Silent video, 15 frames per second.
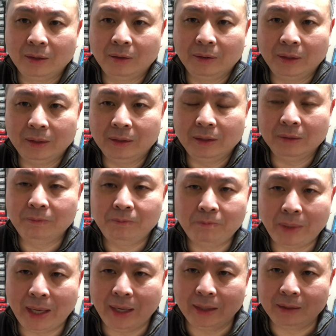the
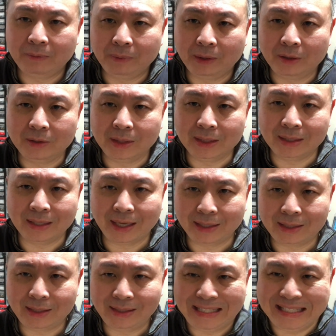bag, because it's not
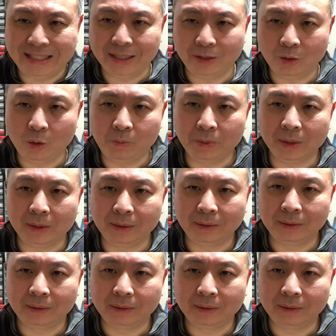stented open,